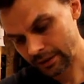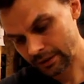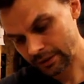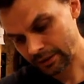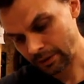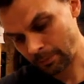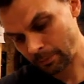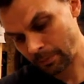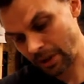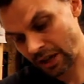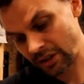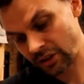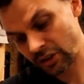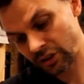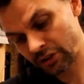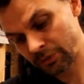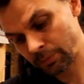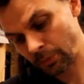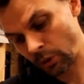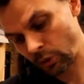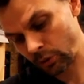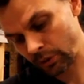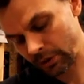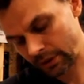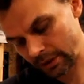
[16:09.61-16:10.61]
So magic
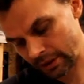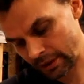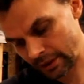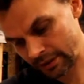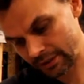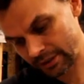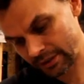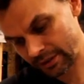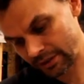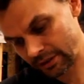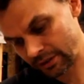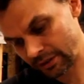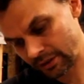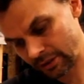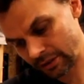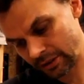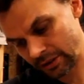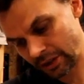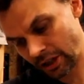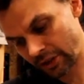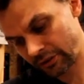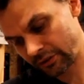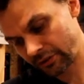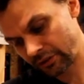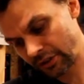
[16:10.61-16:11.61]
smoke. It's
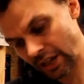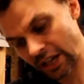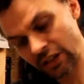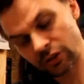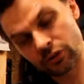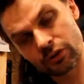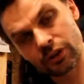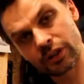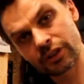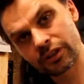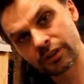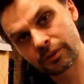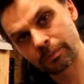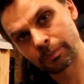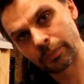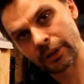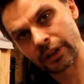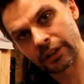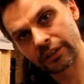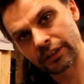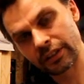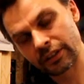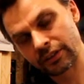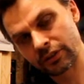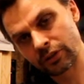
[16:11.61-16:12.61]
not dangerous,
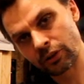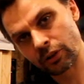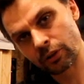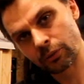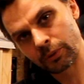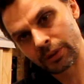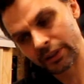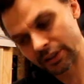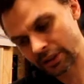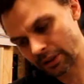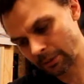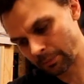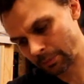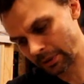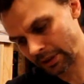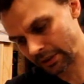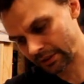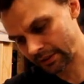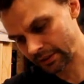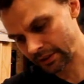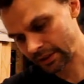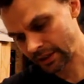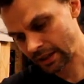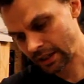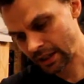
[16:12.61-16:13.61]
but it's always a
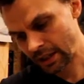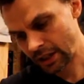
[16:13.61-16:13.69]
bit